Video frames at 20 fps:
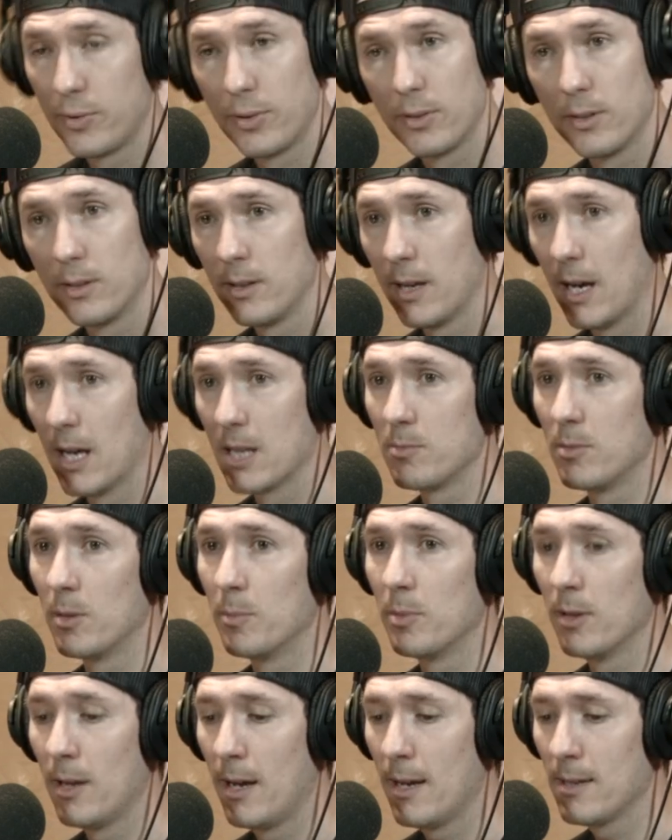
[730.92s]
Casimir
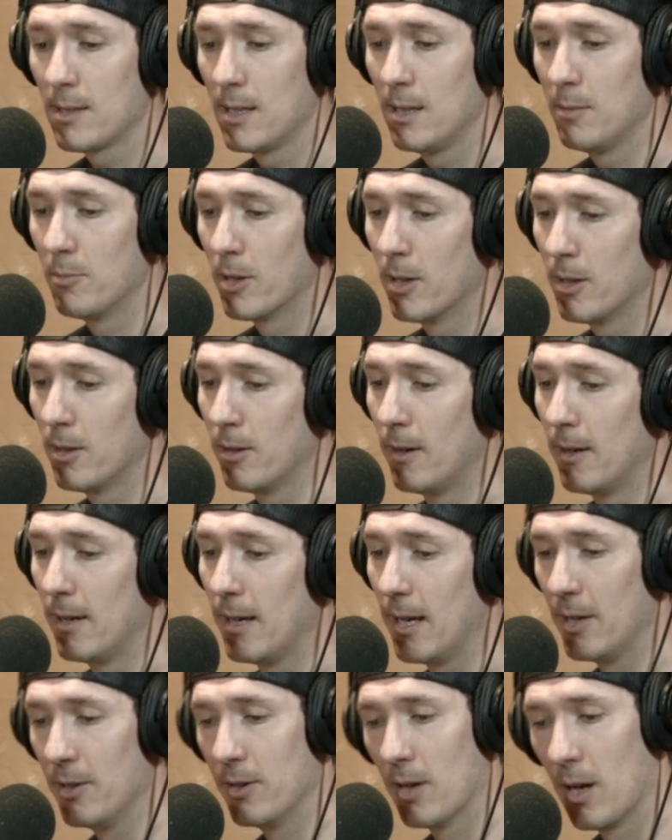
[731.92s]
Pulaski, bro.
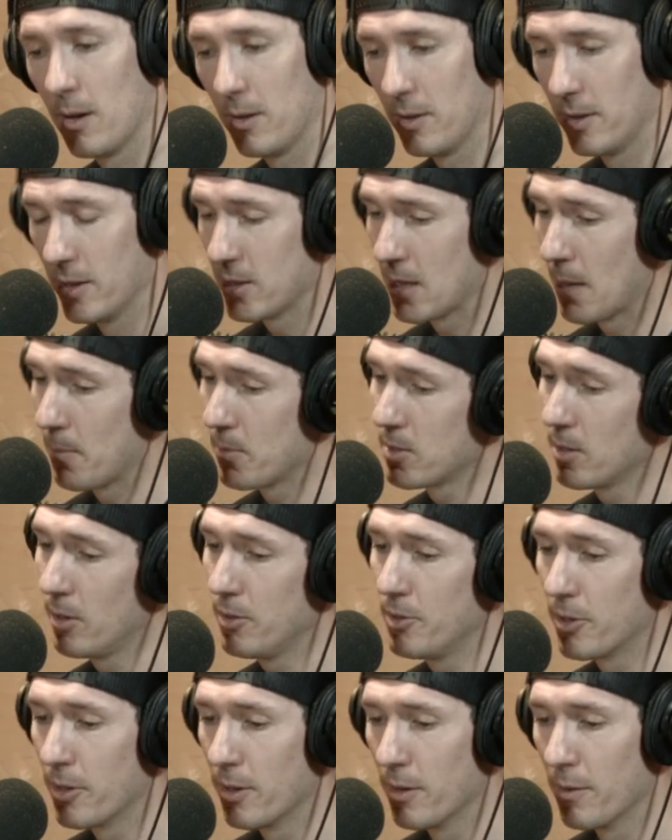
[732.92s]
In this episode,
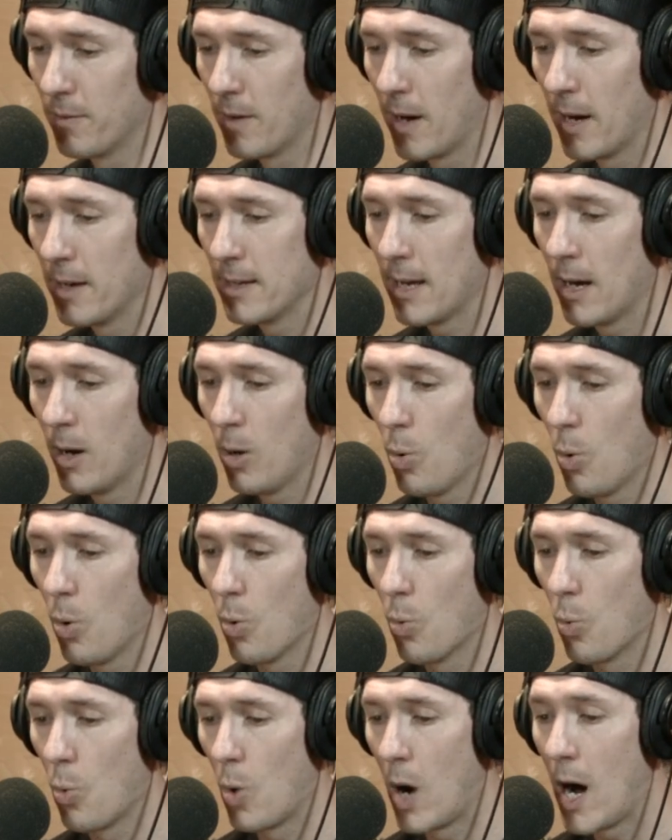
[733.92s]
you're going to find out
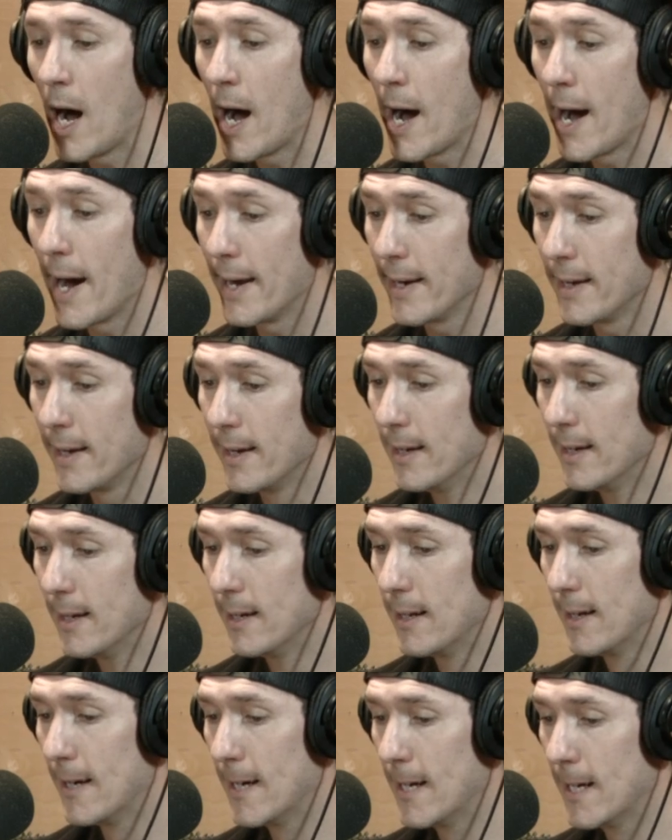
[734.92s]
why.
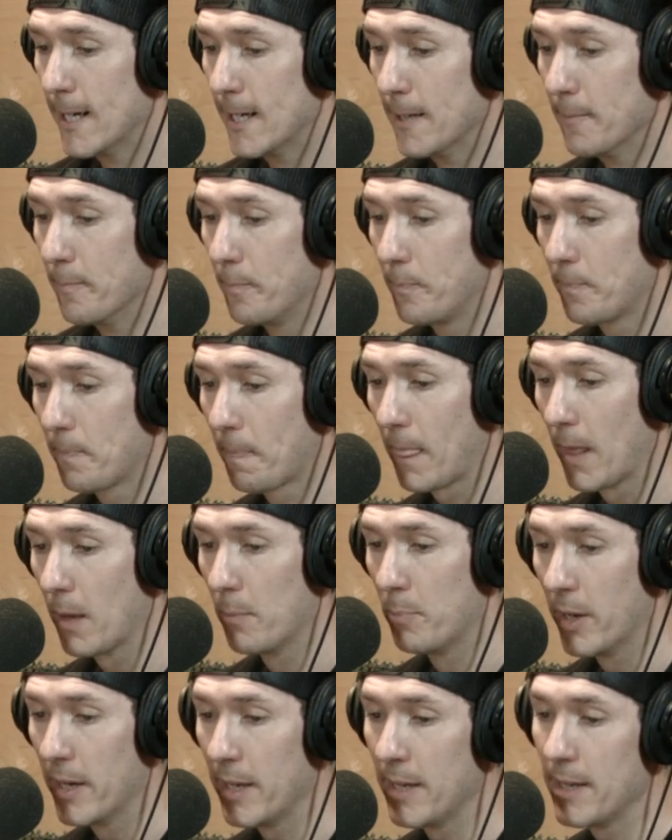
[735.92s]

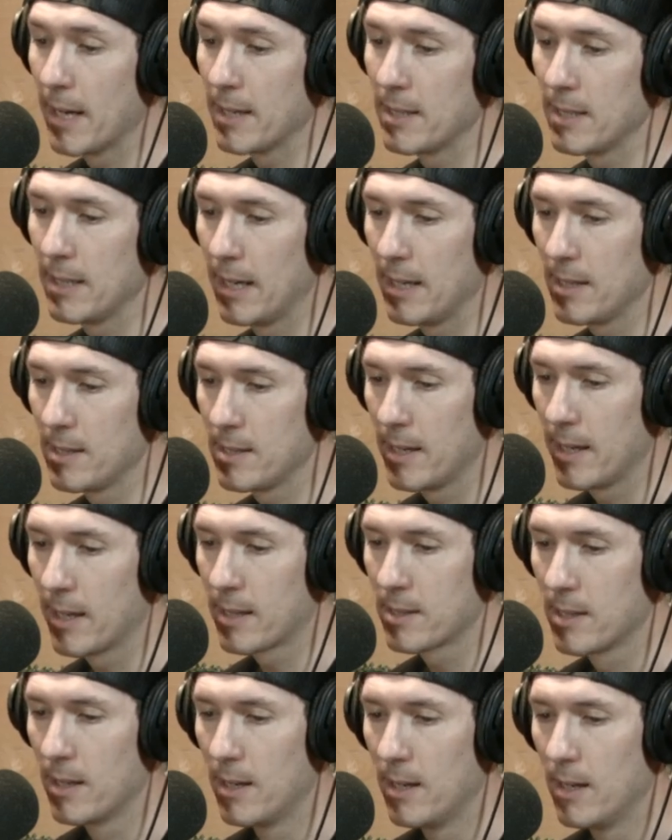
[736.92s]
But in
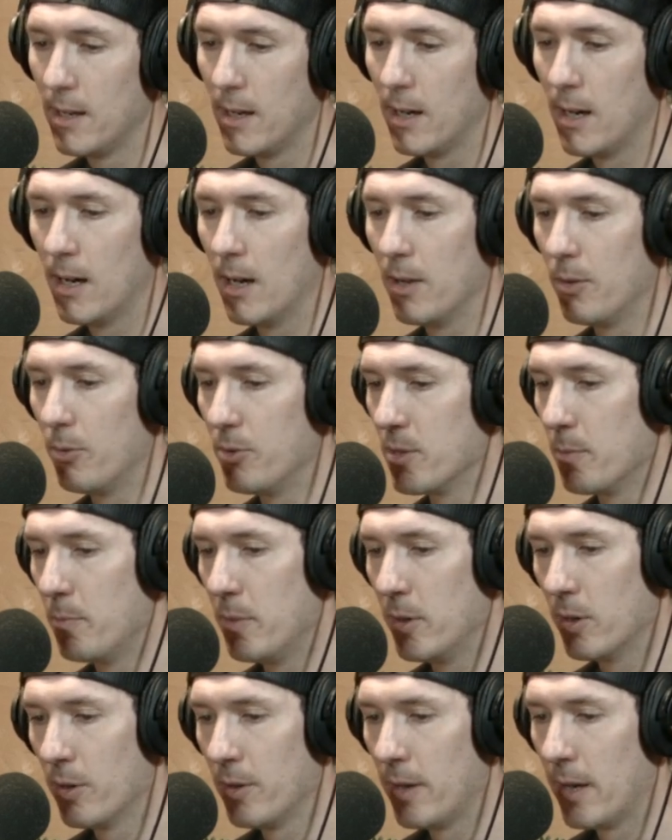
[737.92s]
1986, there was a
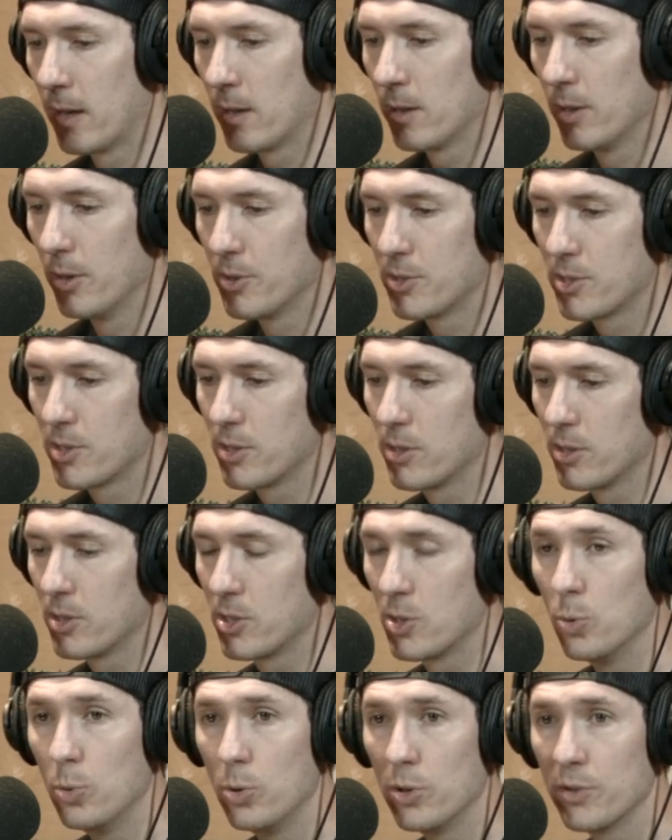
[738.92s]
bill that closed
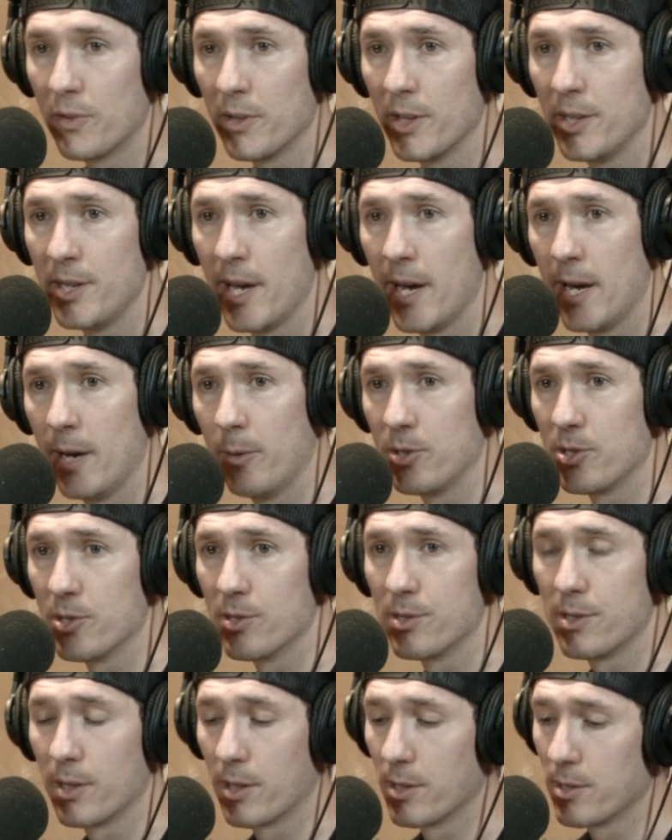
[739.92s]
schools for the day, which is
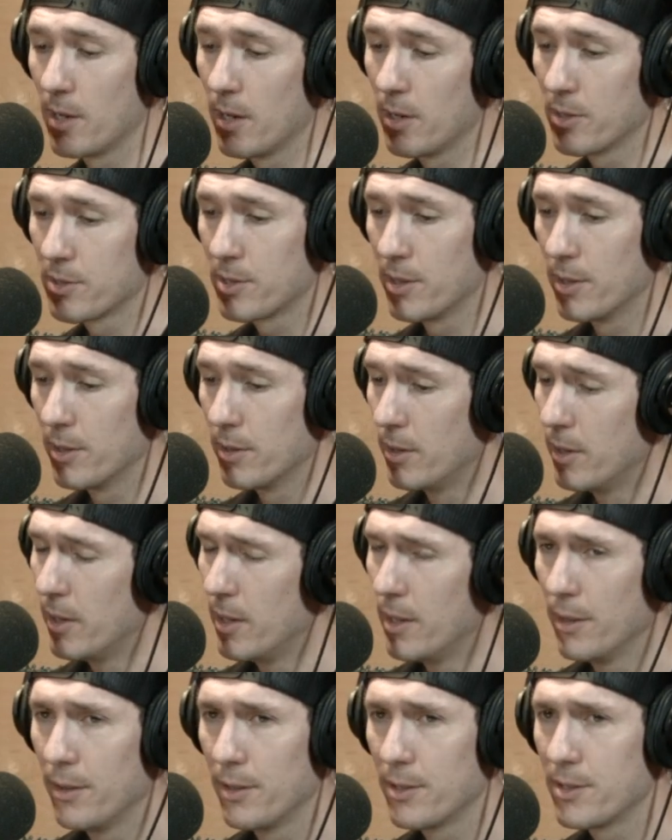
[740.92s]
sick as hell. So
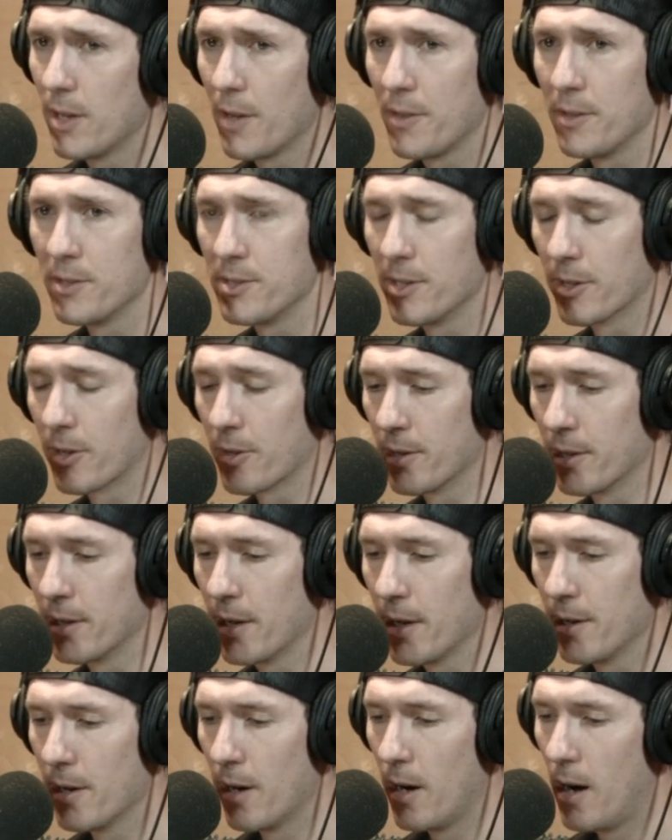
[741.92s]
there's nothing sicker than
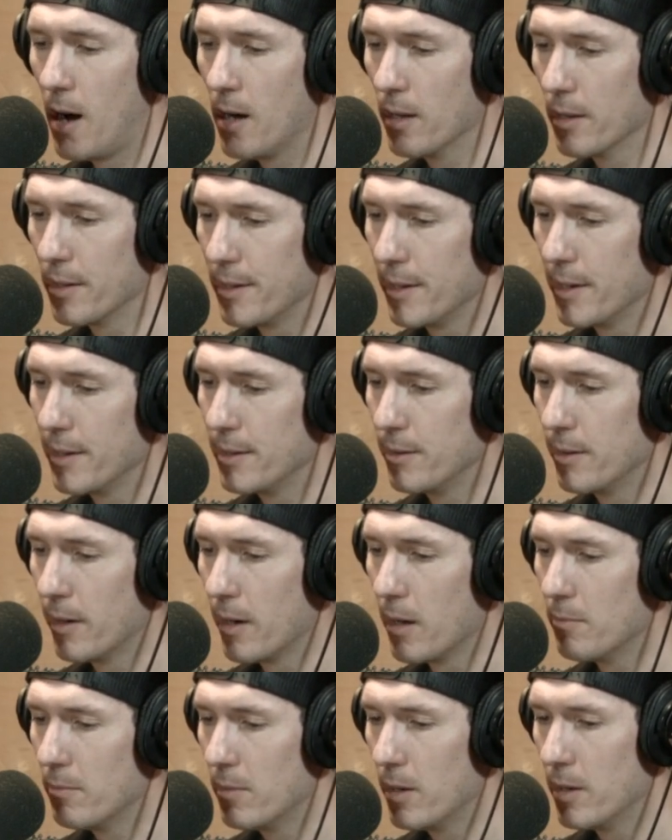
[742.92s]
getting a holiday, dude, on
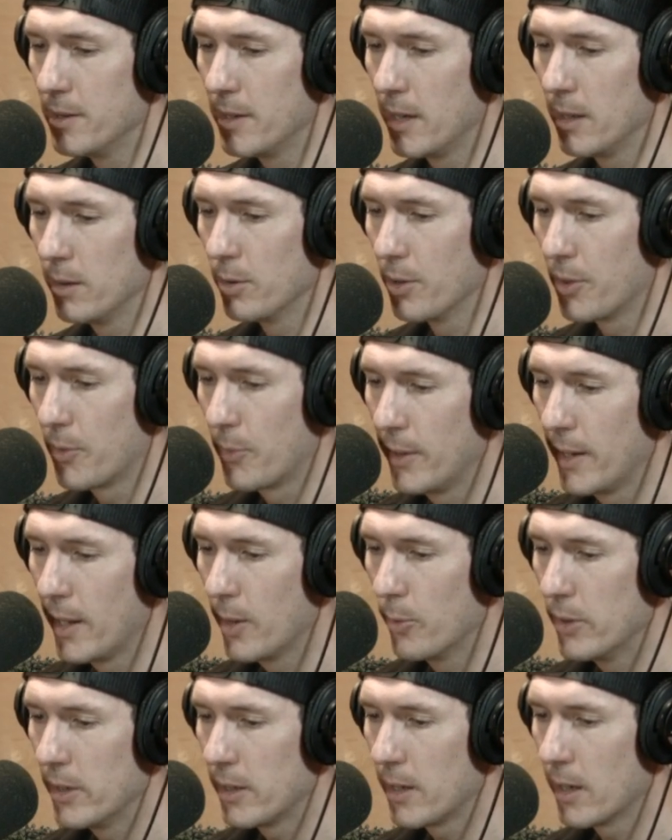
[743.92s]
a Monday, a little 3-day
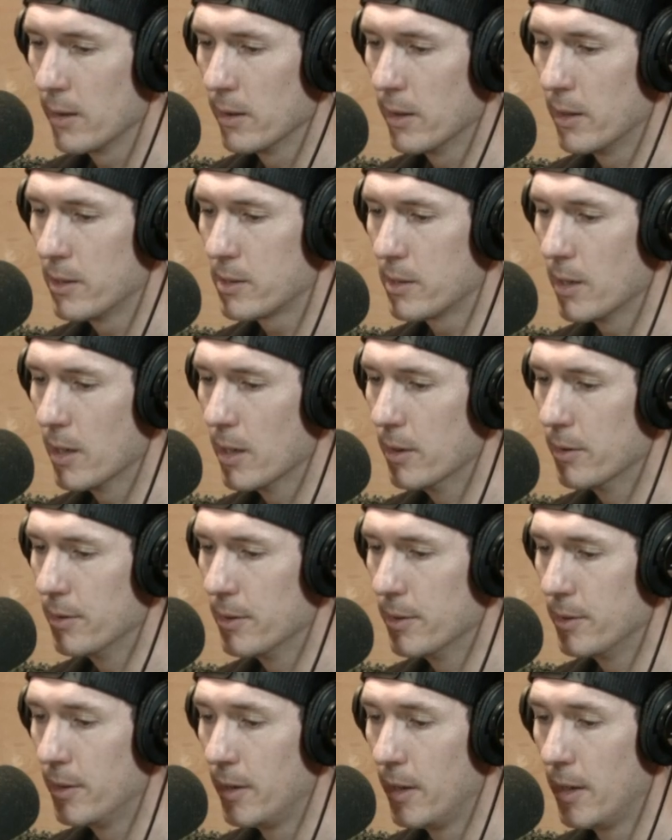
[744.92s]
weekend. Let's go,
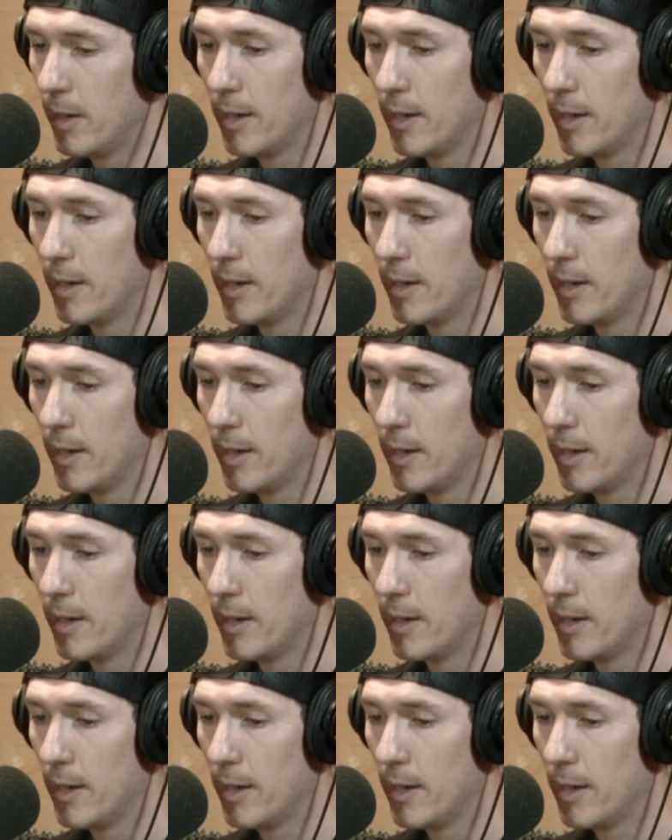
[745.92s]
dude.